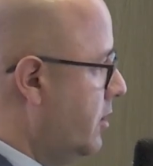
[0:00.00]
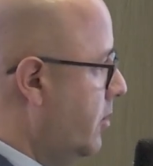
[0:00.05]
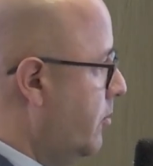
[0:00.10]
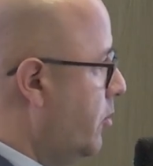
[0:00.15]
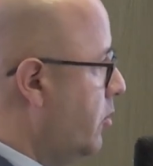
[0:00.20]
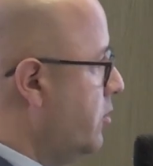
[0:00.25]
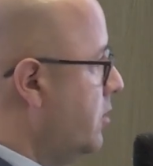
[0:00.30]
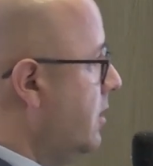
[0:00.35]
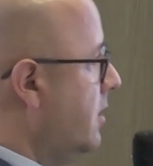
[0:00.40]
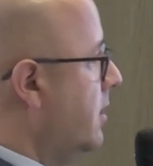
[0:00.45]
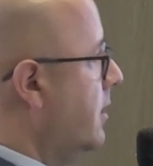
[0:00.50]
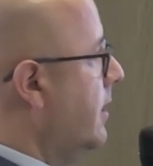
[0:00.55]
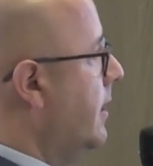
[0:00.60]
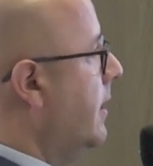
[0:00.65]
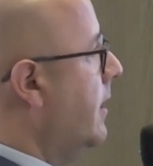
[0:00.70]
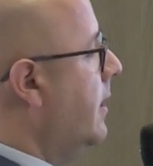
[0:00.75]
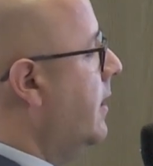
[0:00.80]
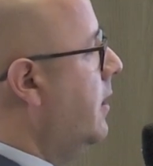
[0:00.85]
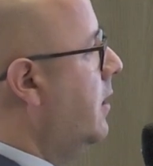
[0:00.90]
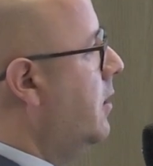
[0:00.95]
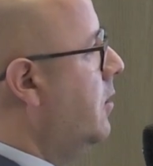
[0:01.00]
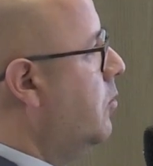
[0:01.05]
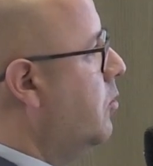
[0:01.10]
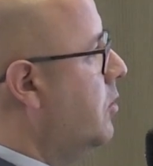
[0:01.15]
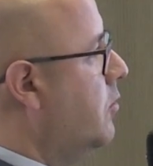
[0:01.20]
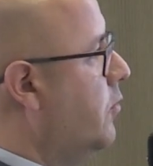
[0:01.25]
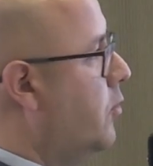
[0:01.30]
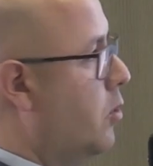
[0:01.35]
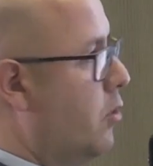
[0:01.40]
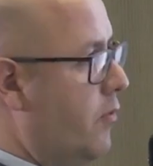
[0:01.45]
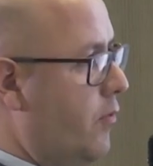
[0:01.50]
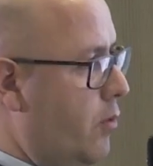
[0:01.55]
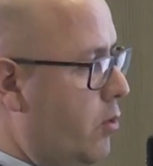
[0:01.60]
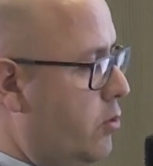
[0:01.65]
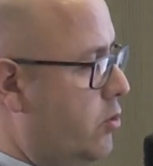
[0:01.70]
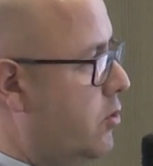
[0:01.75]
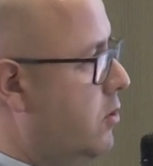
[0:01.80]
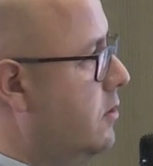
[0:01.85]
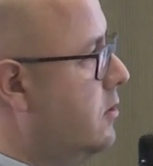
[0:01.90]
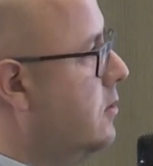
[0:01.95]
their project with 4
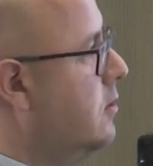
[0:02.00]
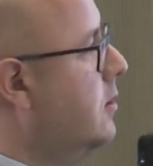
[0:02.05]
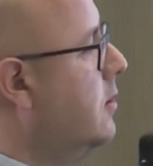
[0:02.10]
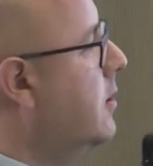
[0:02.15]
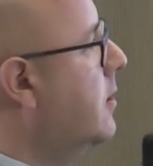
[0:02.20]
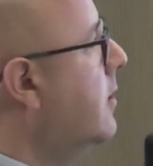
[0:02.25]
floaters.